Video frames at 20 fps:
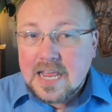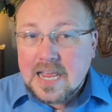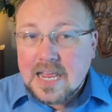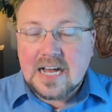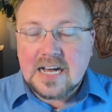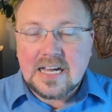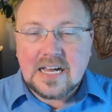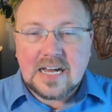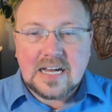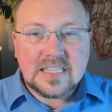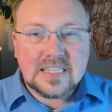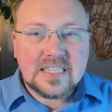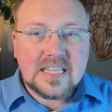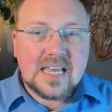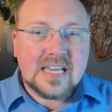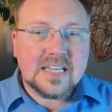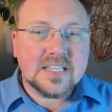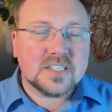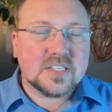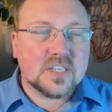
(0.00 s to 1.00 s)

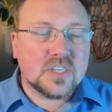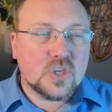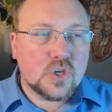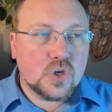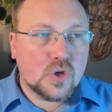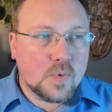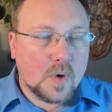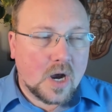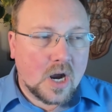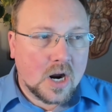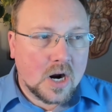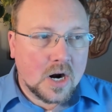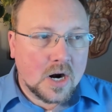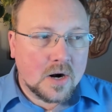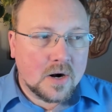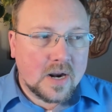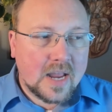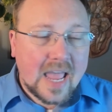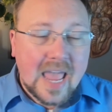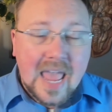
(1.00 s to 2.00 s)
unless you
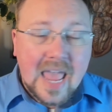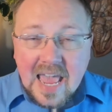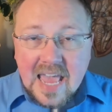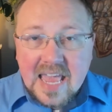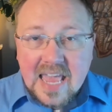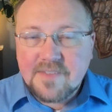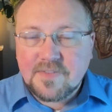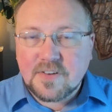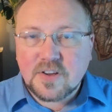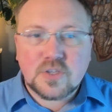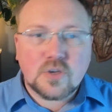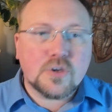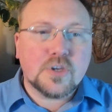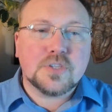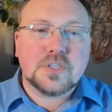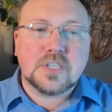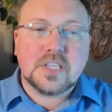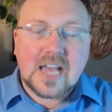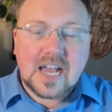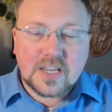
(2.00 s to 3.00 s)
are, if you're so
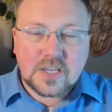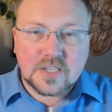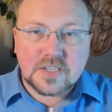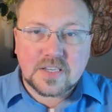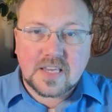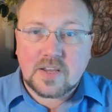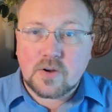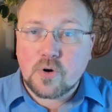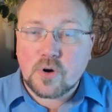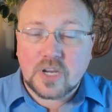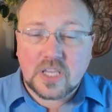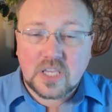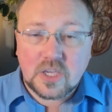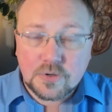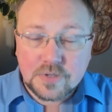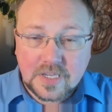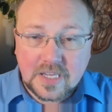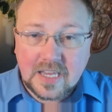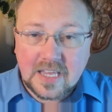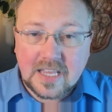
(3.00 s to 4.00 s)
used to DocuSign, you're already
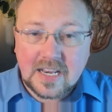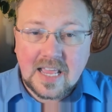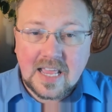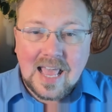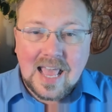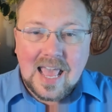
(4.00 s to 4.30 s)
using it,